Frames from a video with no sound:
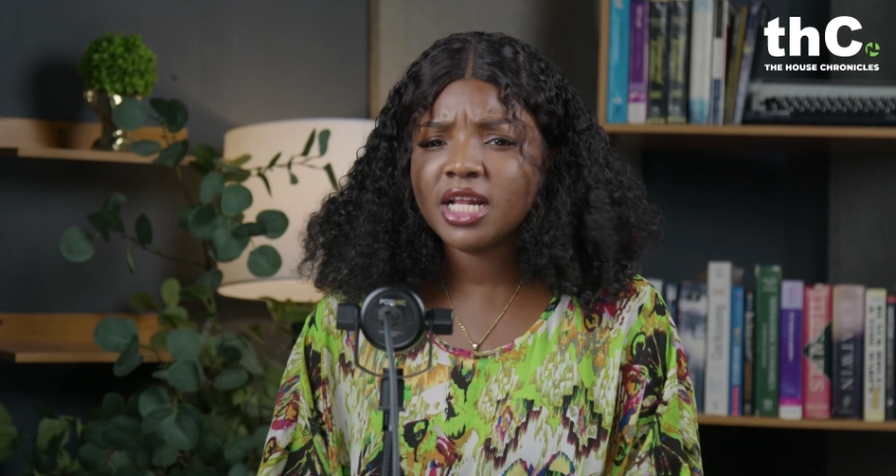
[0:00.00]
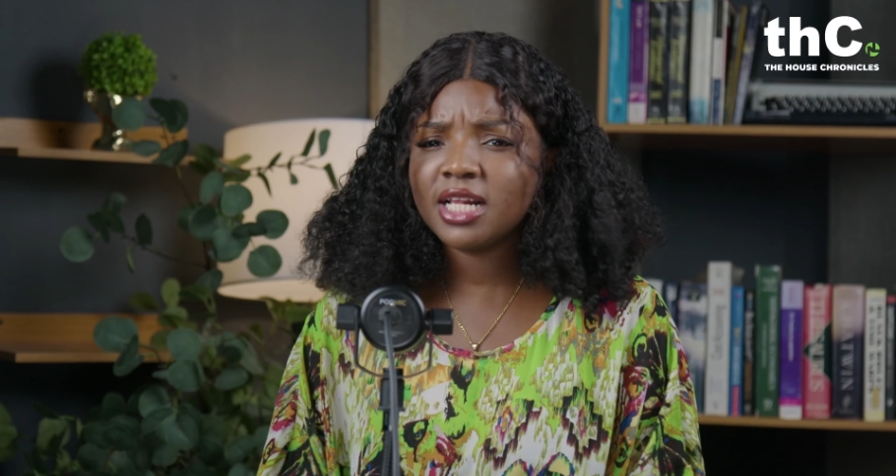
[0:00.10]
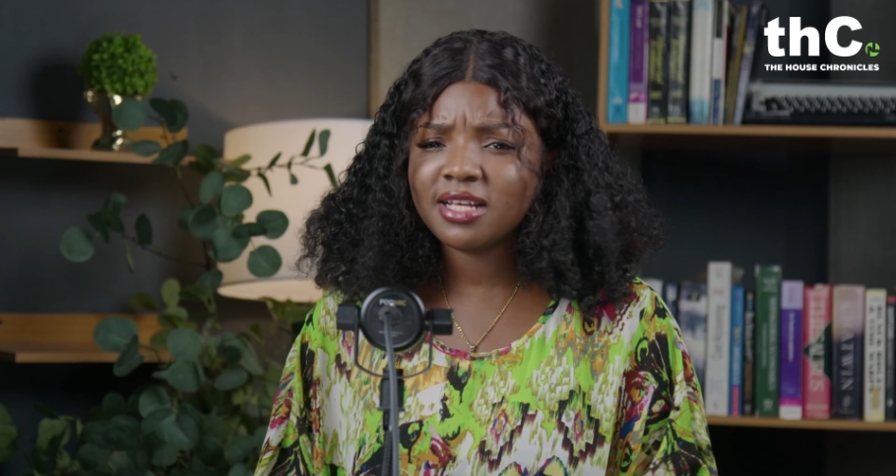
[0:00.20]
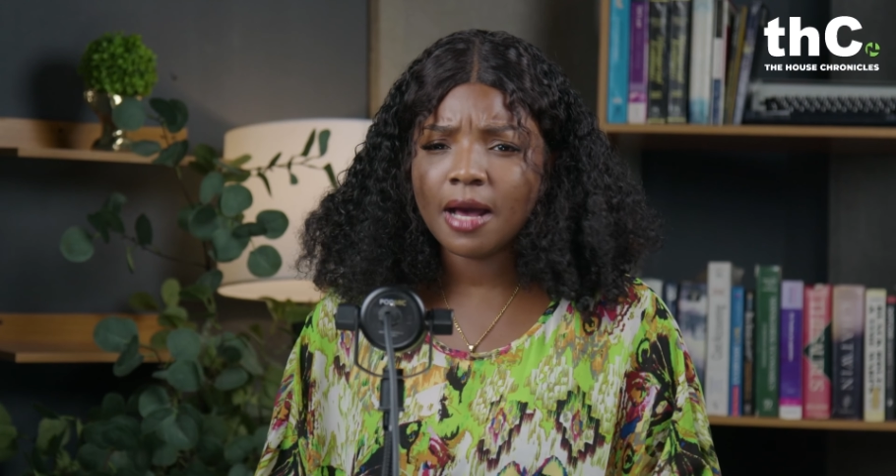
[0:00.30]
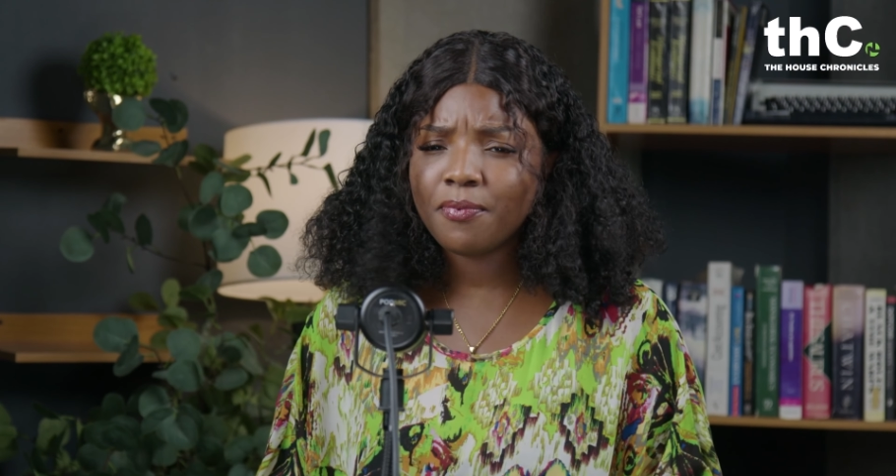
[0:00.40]

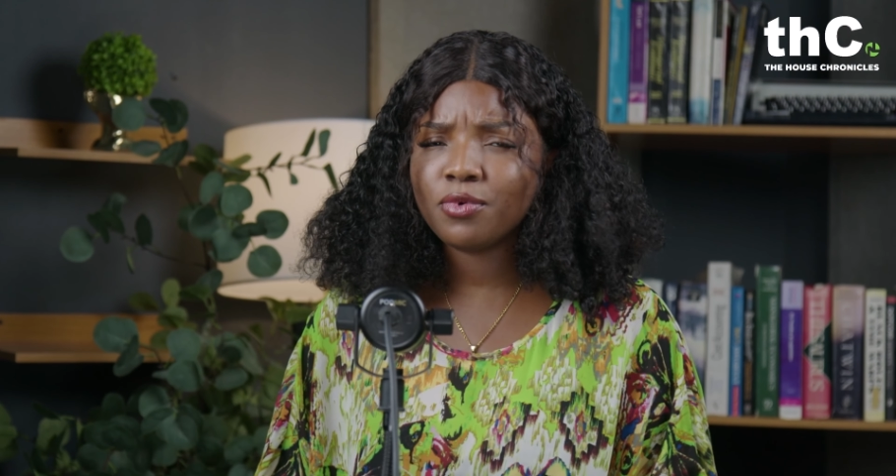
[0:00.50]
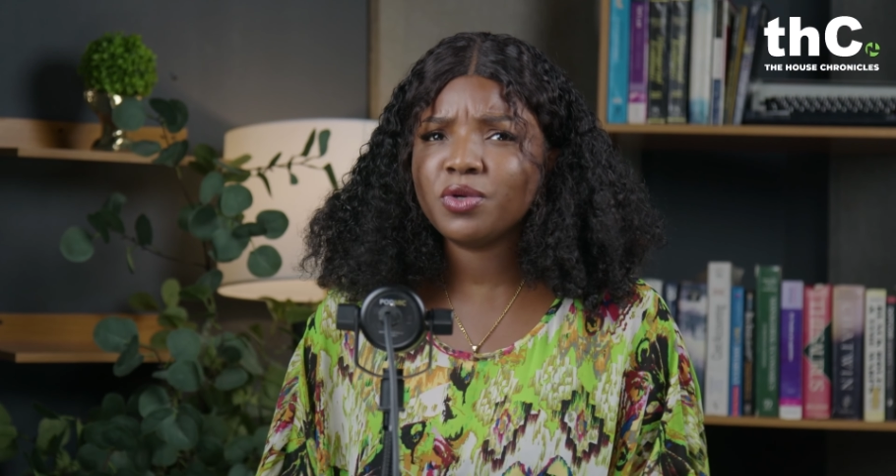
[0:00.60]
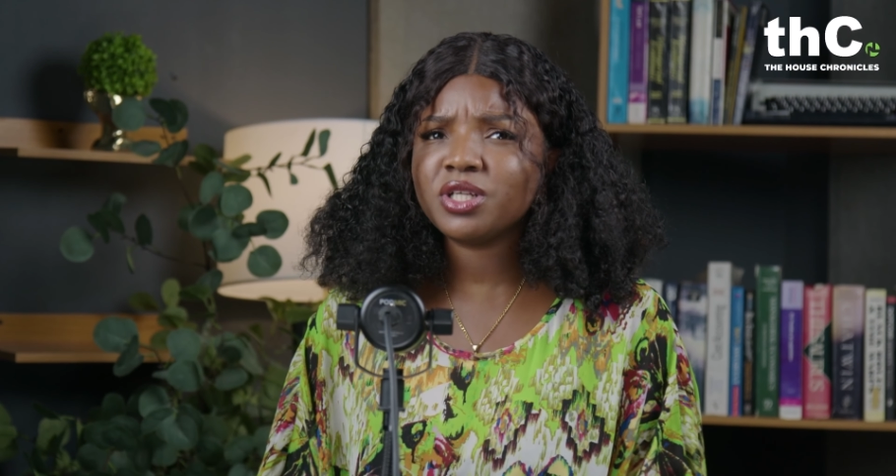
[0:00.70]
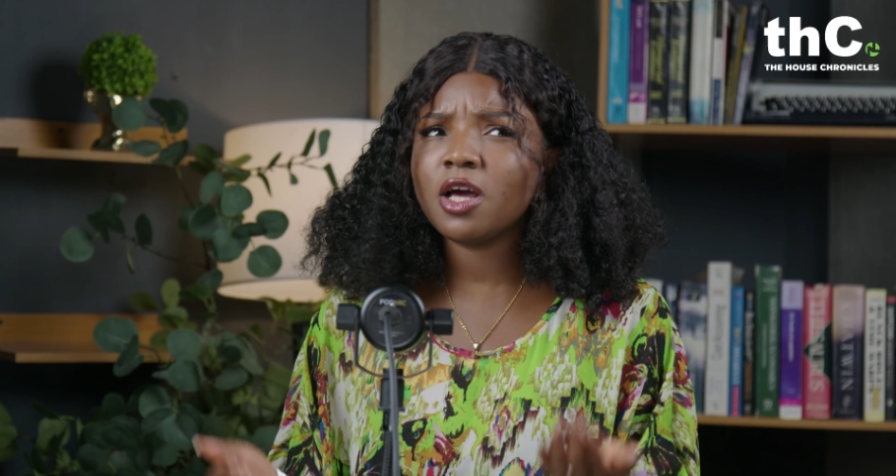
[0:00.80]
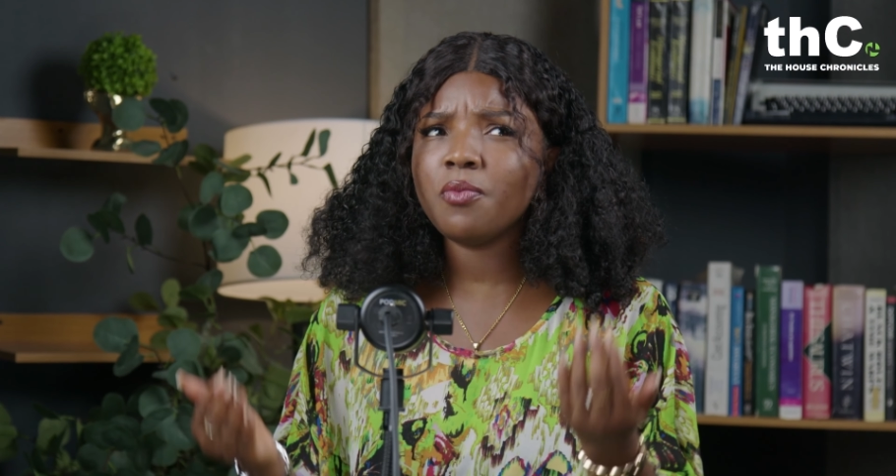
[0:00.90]
happen.
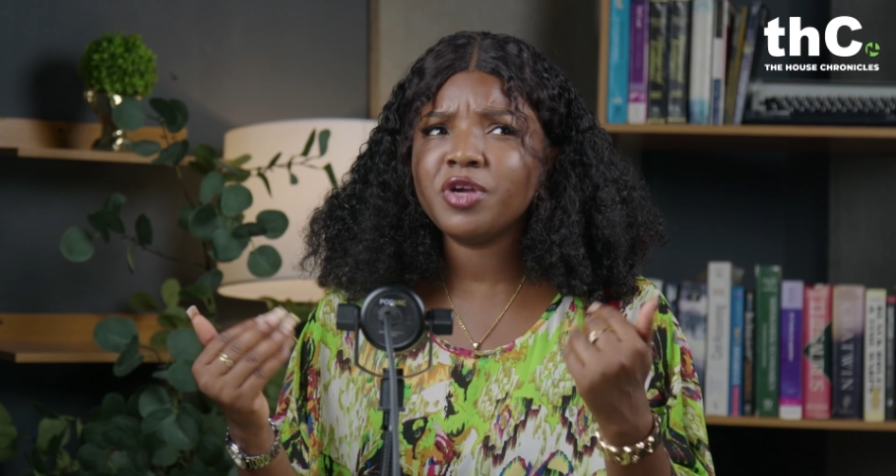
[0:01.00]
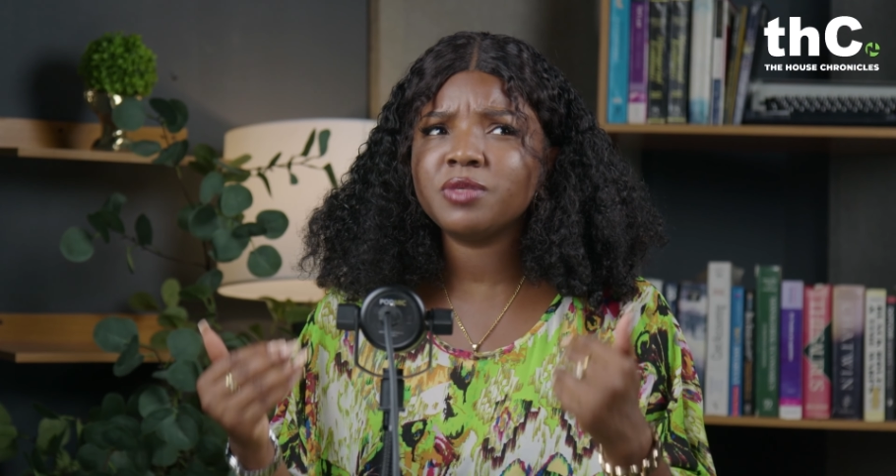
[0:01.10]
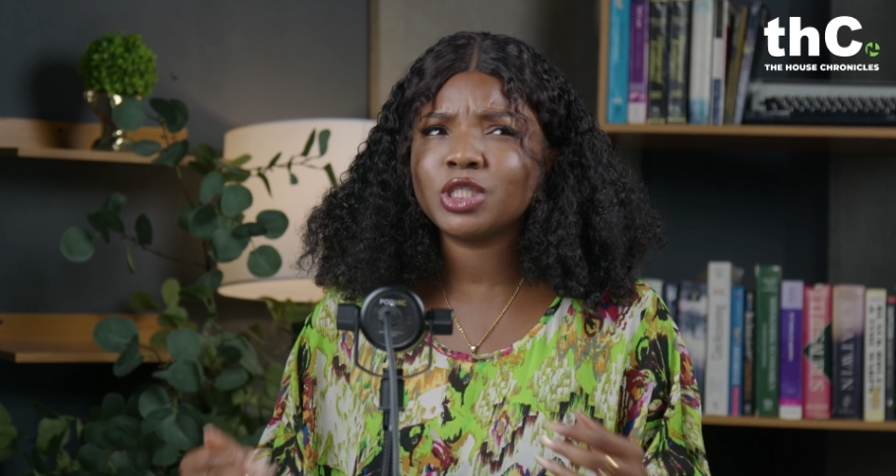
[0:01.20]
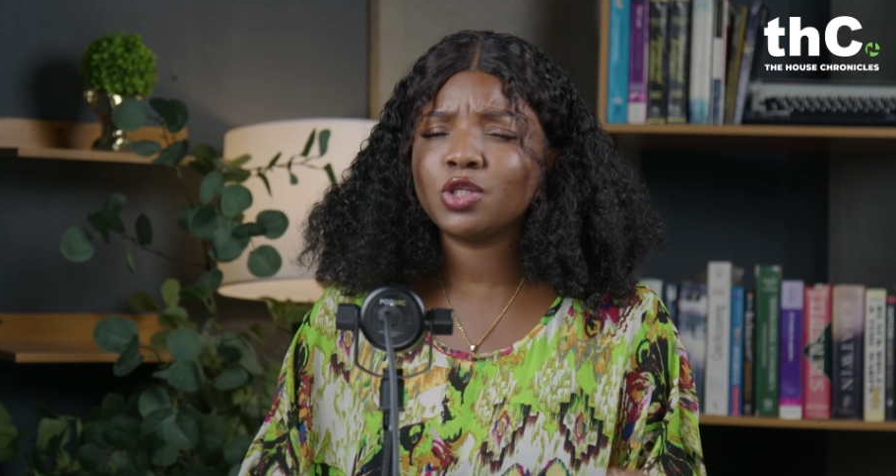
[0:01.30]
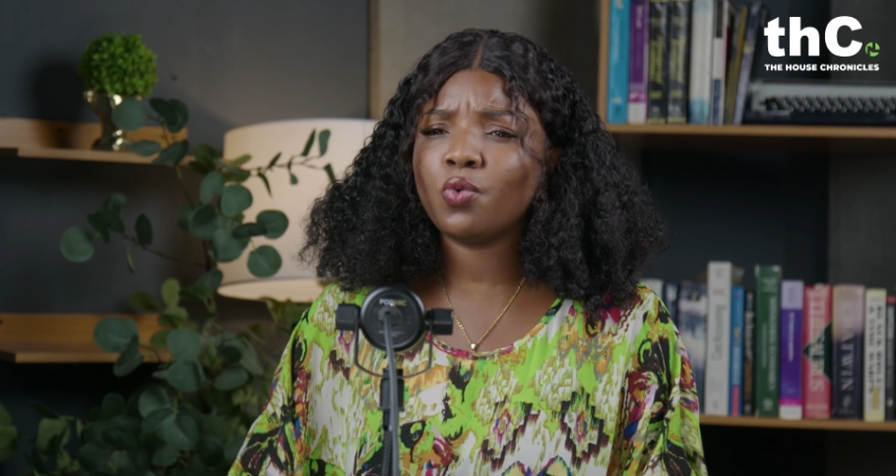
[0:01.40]
Which now brings me
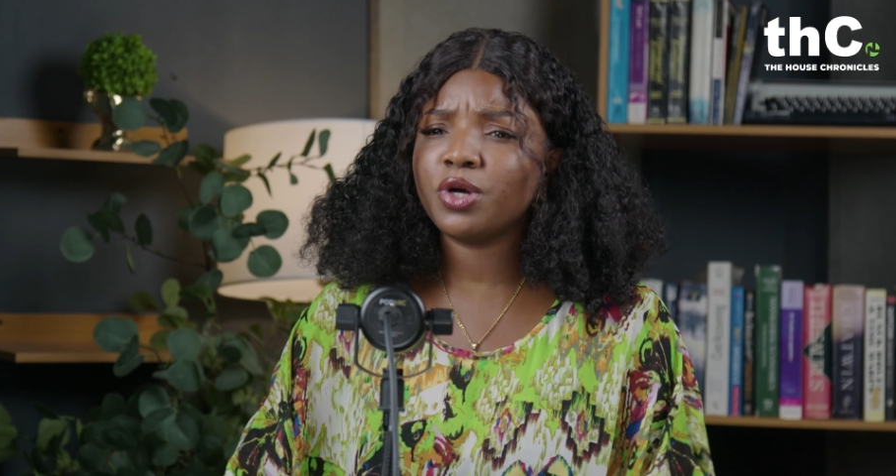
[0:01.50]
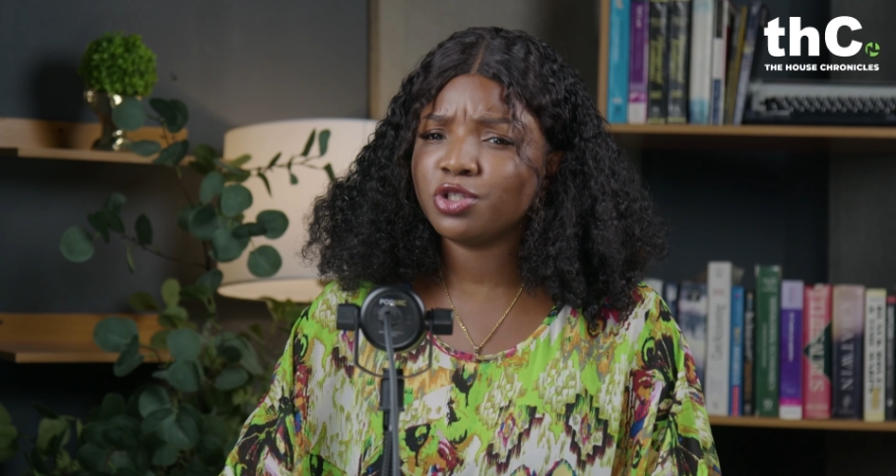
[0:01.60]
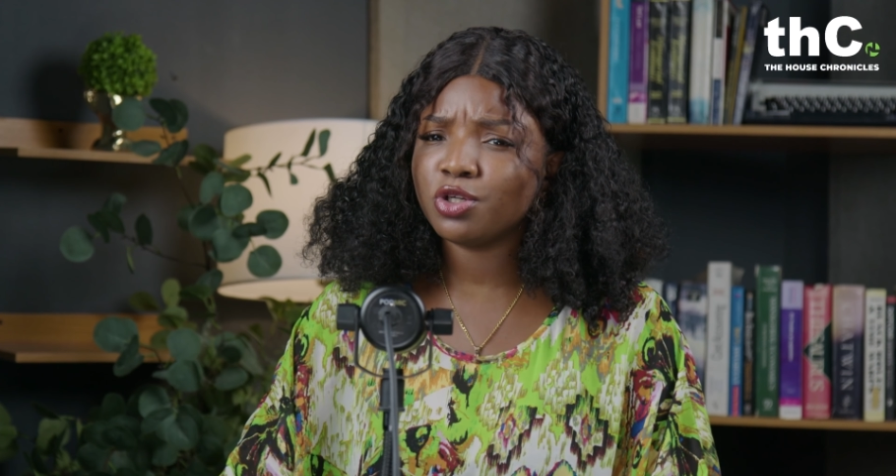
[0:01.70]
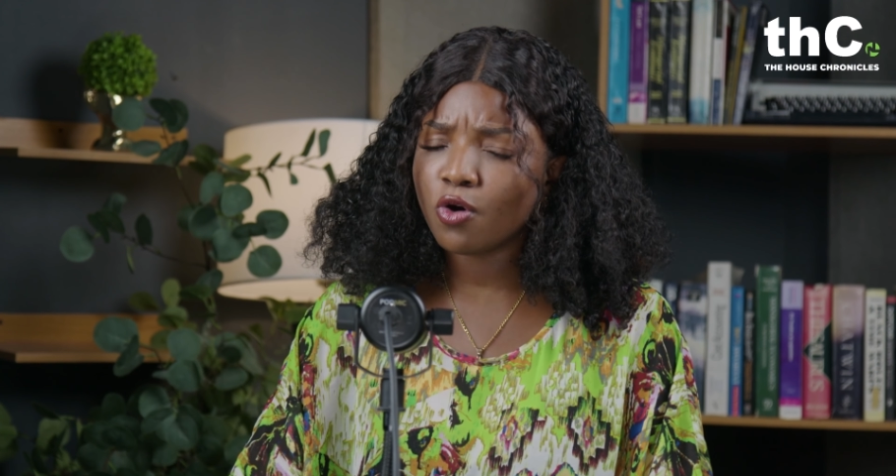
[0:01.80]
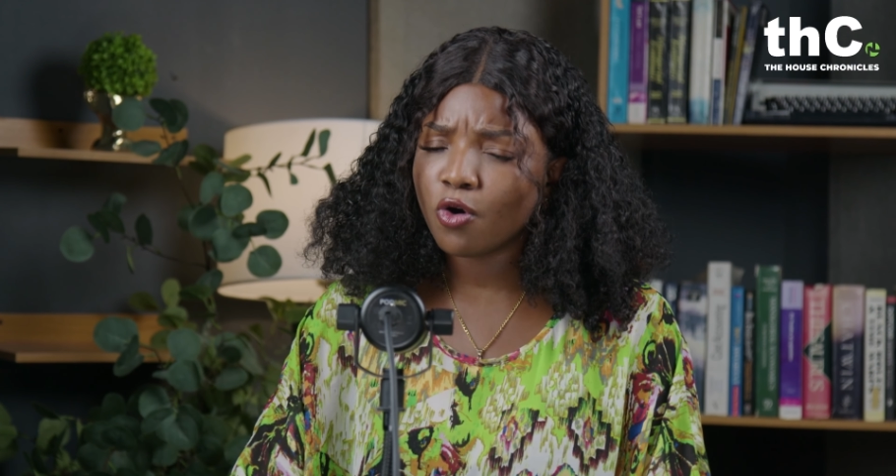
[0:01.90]
to the question
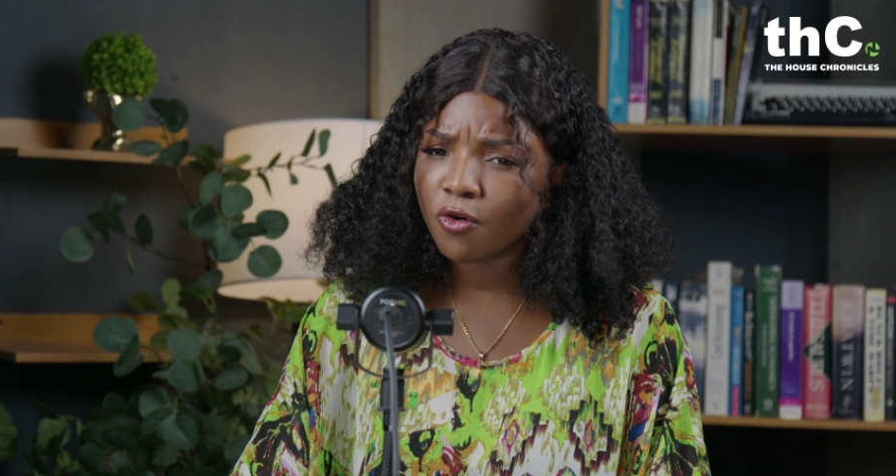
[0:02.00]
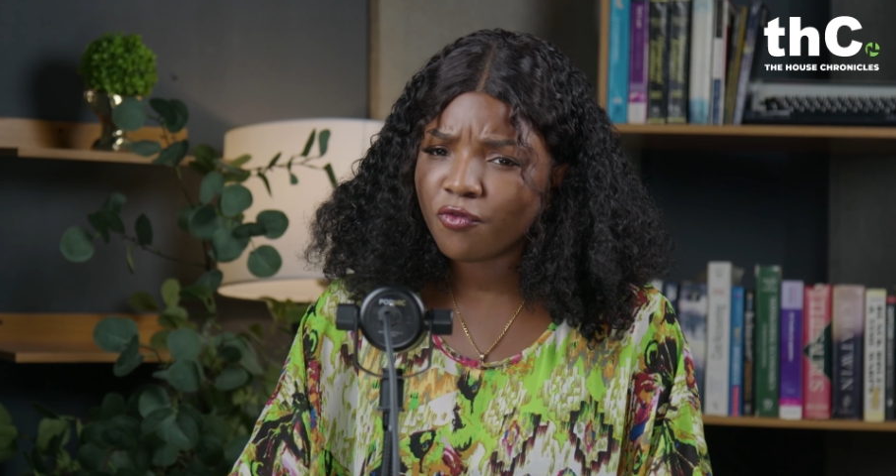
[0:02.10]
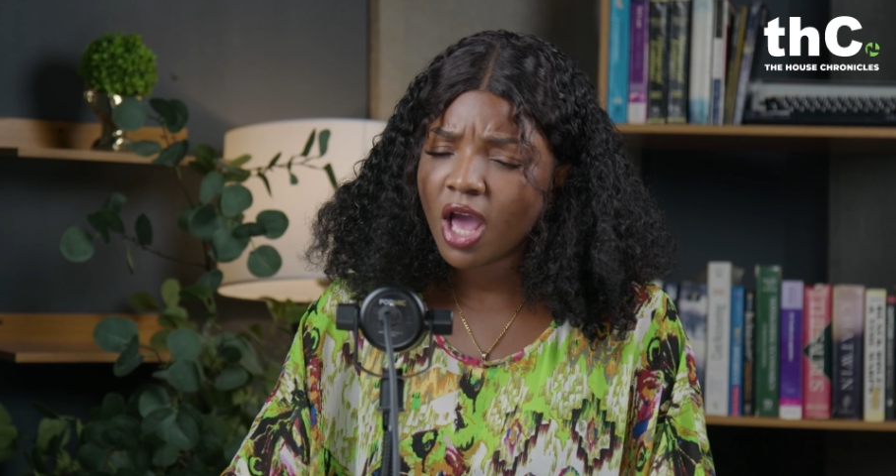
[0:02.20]
of,